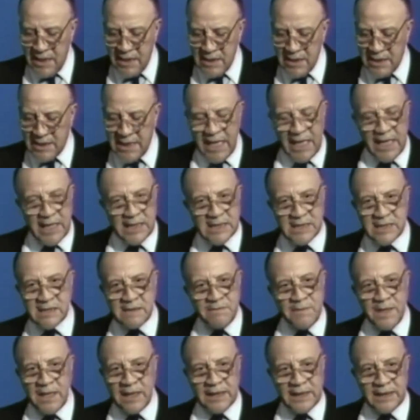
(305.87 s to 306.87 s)
You can't
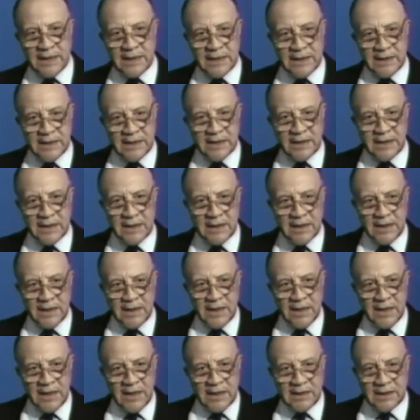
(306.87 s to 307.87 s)
smell it,
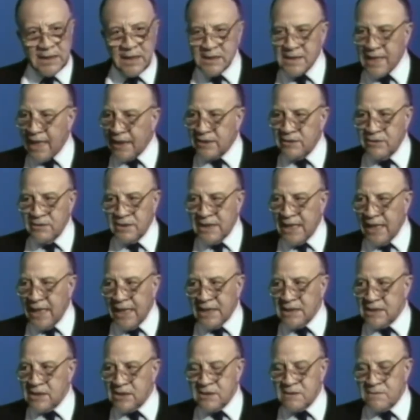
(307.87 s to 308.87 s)
just like you
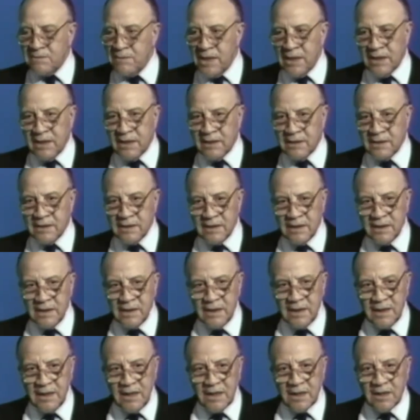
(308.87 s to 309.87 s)
can't smell
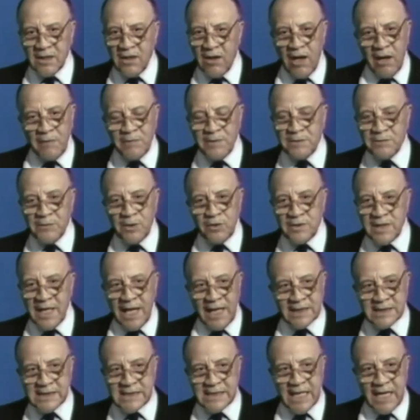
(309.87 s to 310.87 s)
carbon
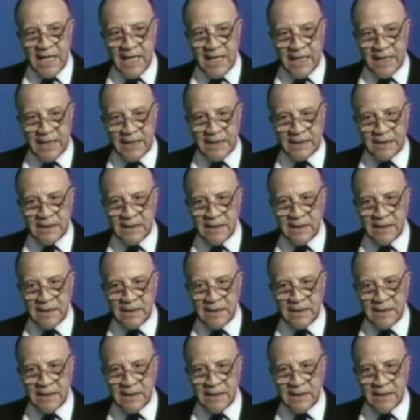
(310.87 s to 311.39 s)
monoxide.